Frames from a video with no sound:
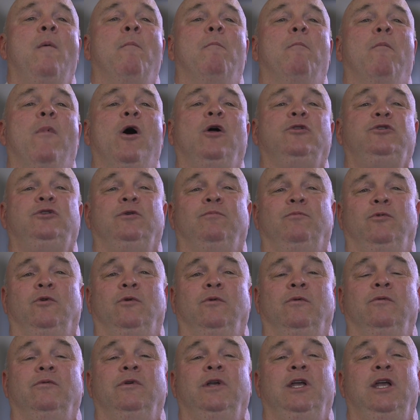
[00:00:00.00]

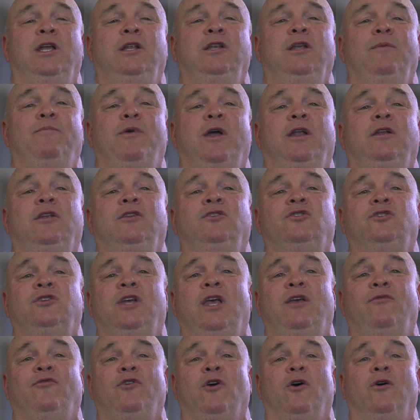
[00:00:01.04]
multiple independent
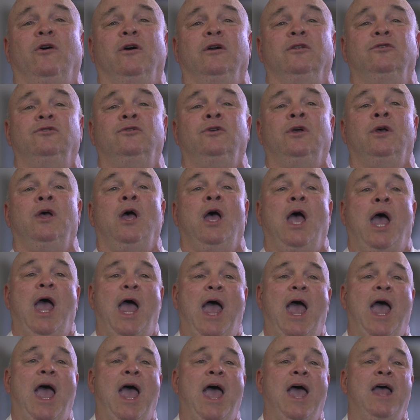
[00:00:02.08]
safeguards,
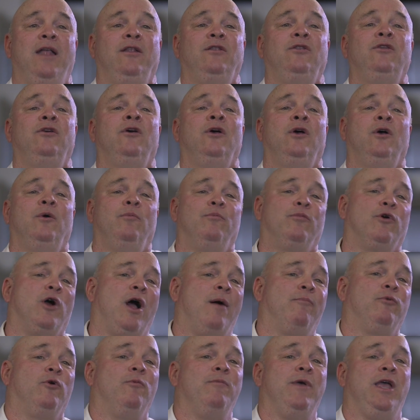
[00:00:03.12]
and
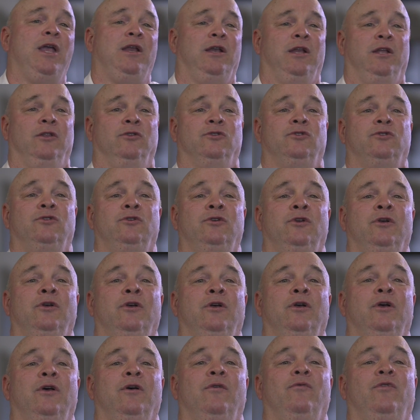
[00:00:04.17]
proper maintenance,
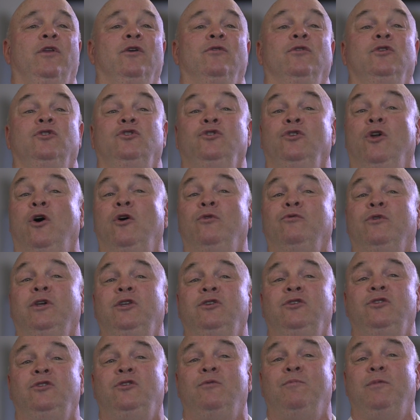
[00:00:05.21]
there is no
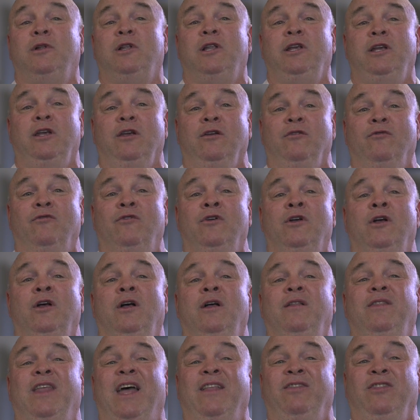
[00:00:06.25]
reason to believe
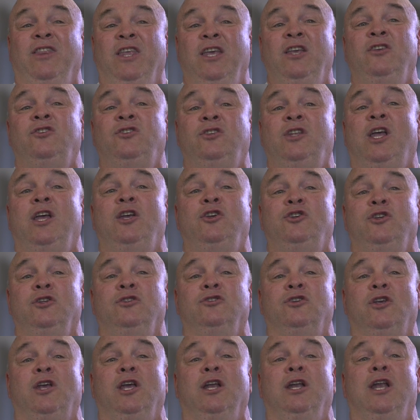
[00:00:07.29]
that these
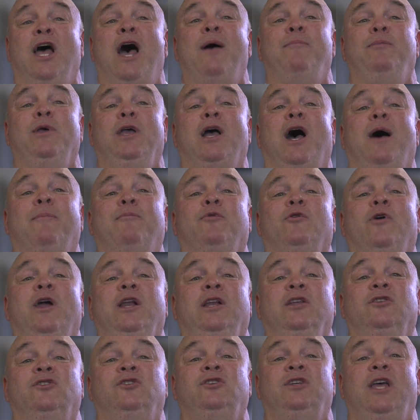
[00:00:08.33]
stations cannot be
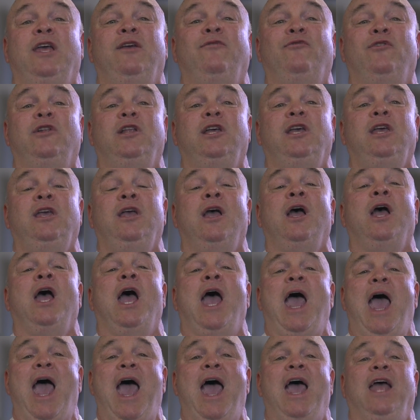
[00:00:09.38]
operated safely
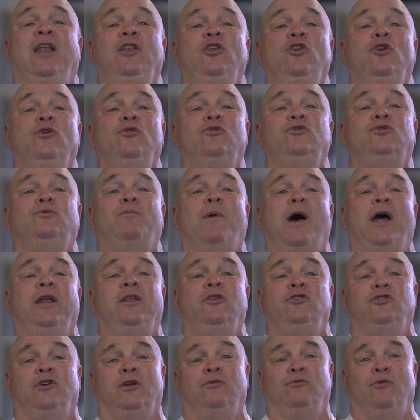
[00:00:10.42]
and used by
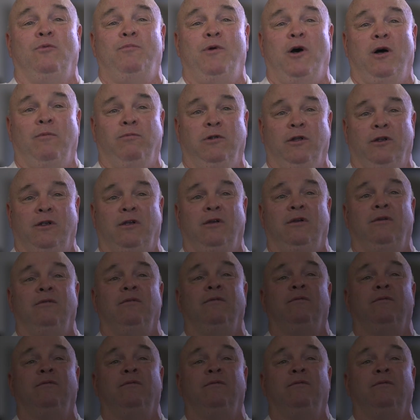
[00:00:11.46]
the general public.